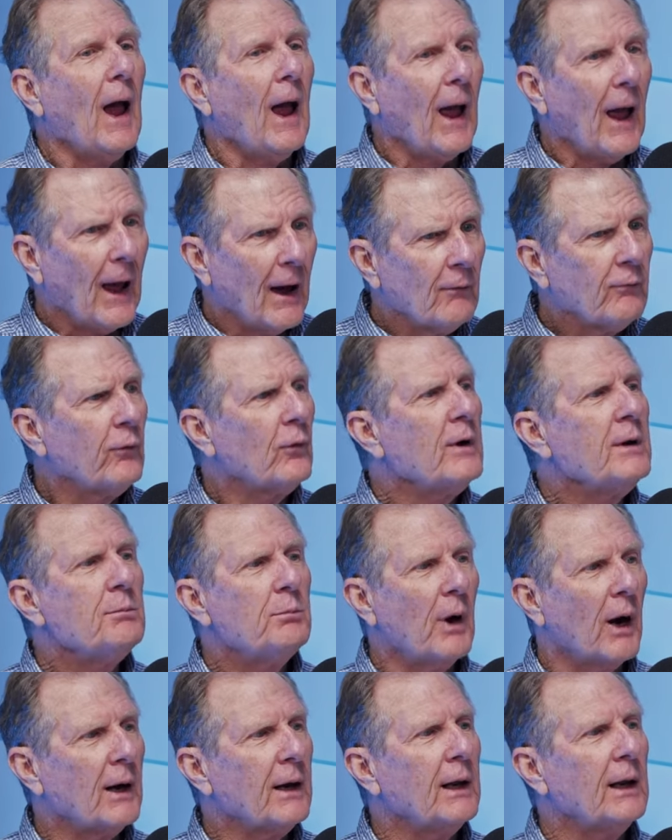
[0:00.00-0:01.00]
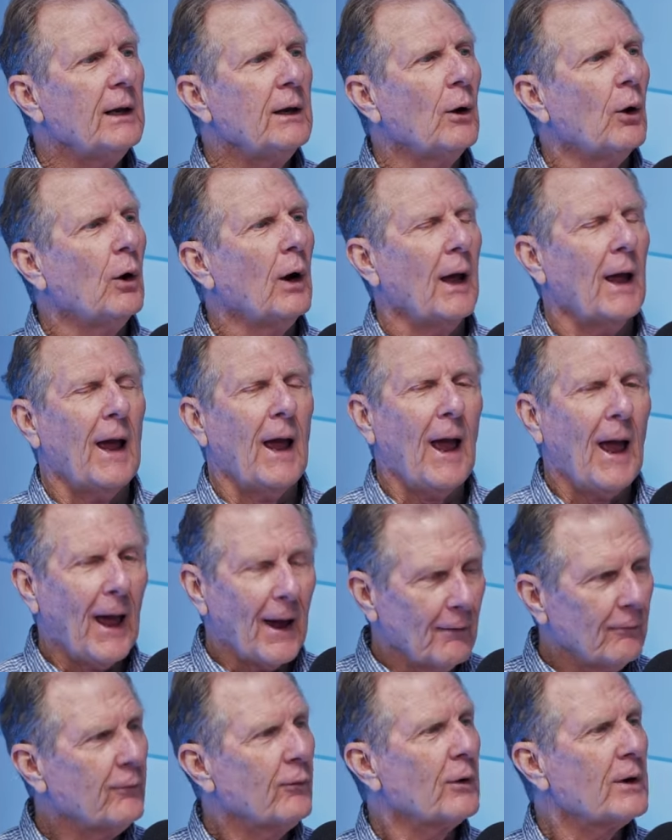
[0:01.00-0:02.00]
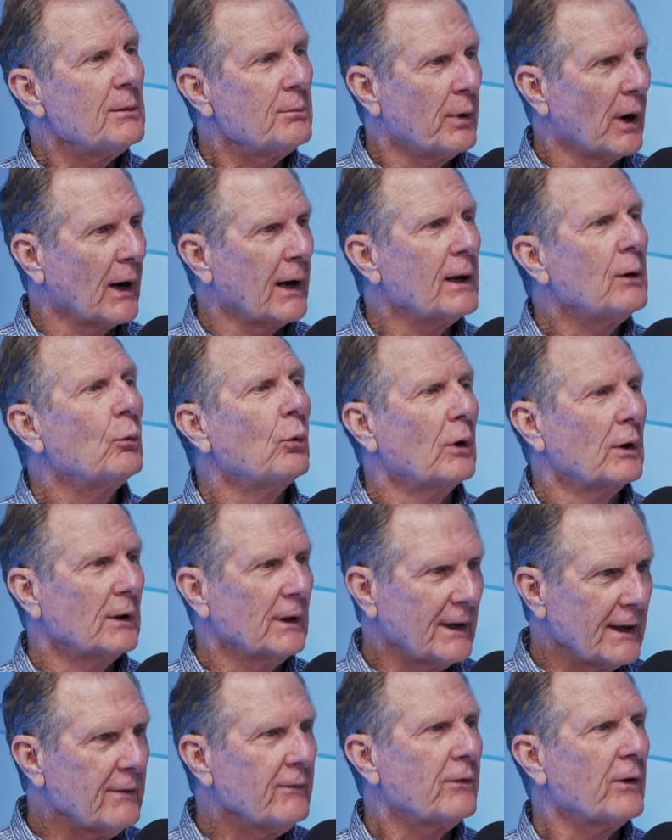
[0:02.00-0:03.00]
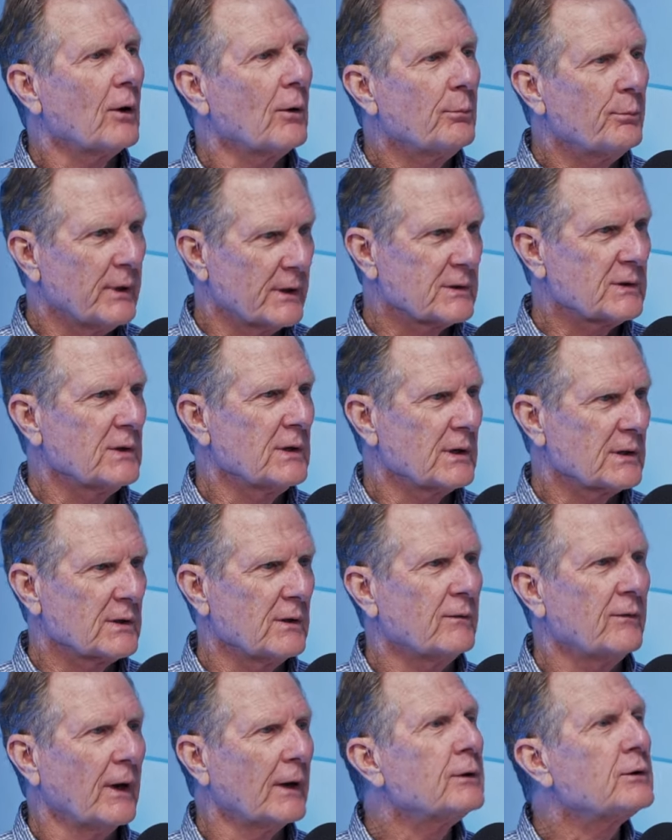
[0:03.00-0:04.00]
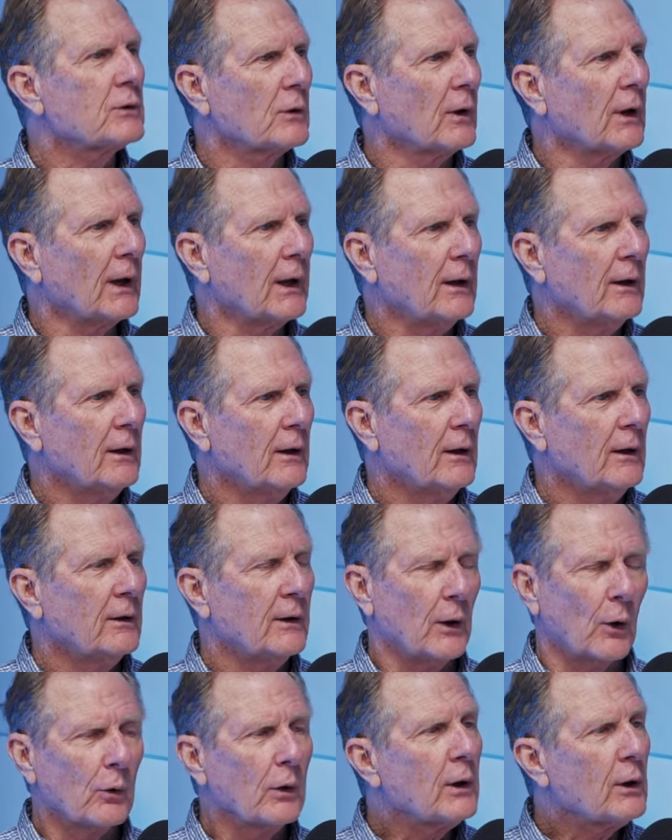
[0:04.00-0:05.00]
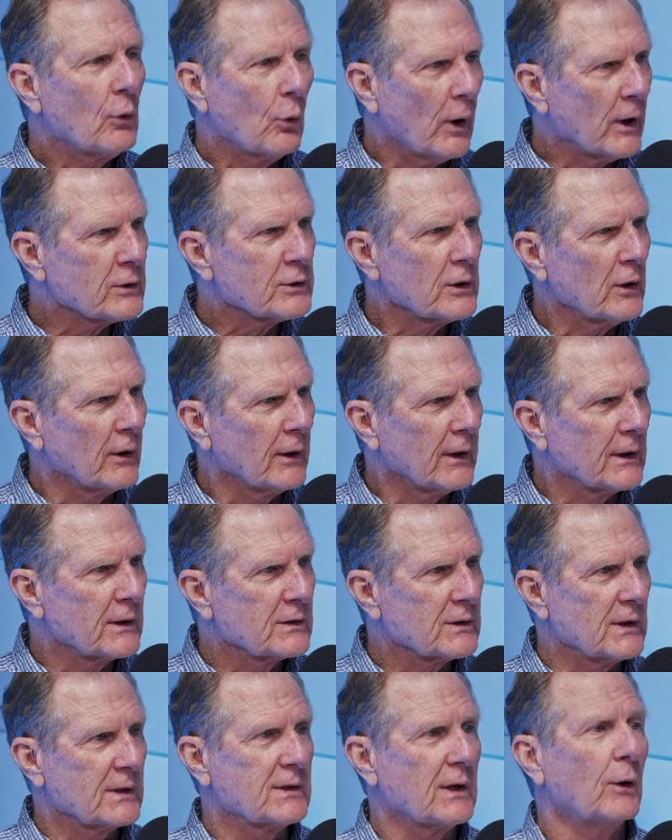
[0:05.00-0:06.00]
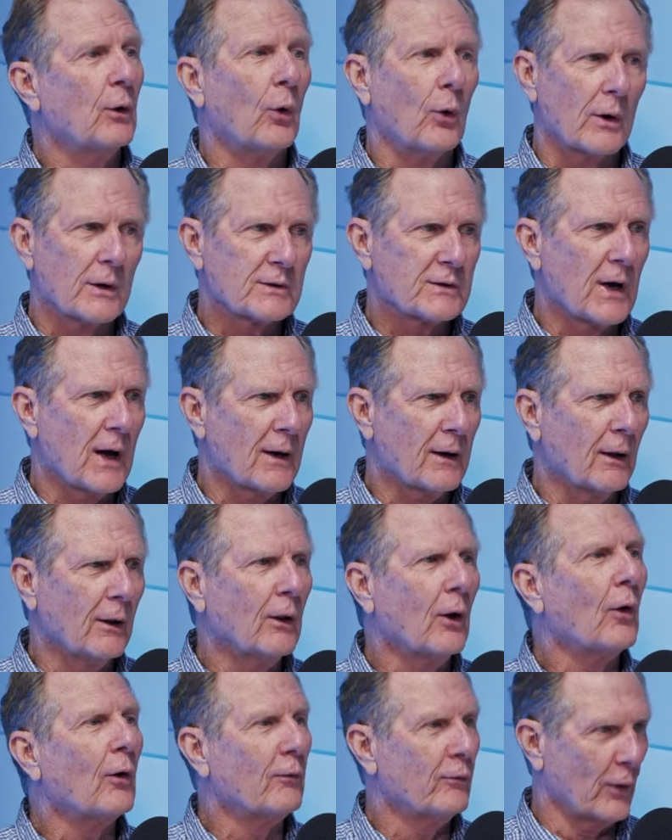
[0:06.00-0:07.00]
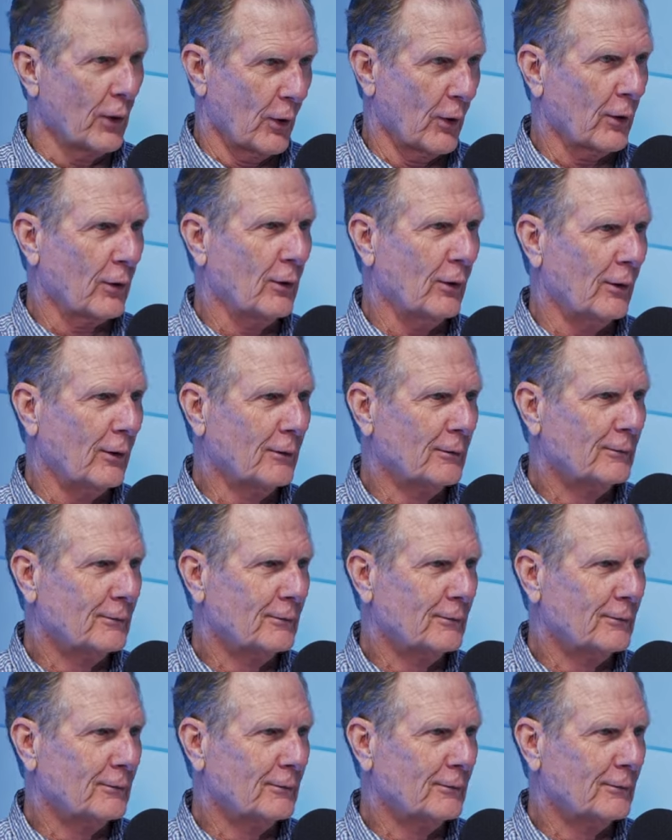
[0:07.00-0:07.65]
Everybody will leave their business eventually. Mm-hmm. The only question is it horizontal or vertical? Yeah.